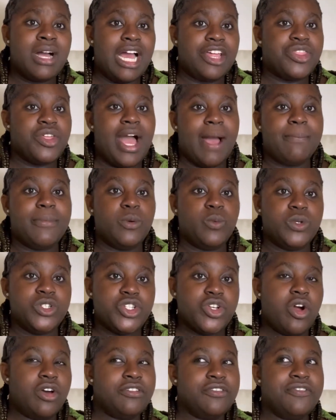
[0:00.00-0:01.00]
I thought Amber was
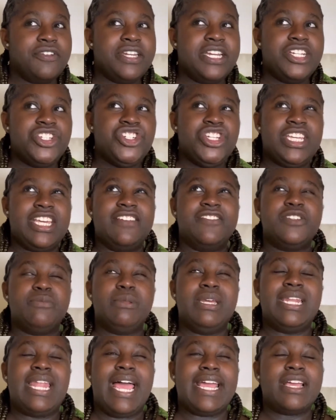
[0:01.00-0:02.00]
confident. She gives
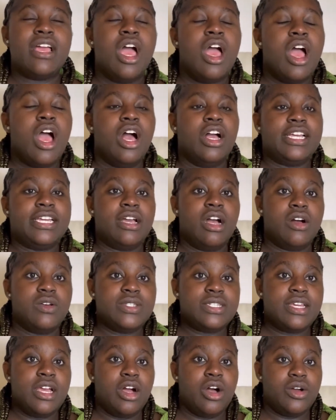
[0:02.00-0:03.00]
me like a
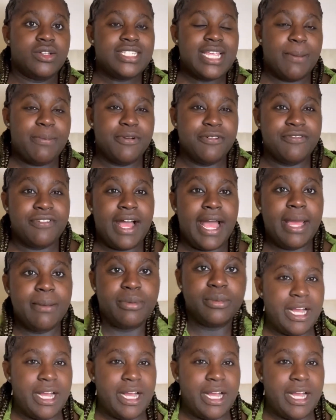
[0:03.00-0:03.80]
girl's girl type of vibe.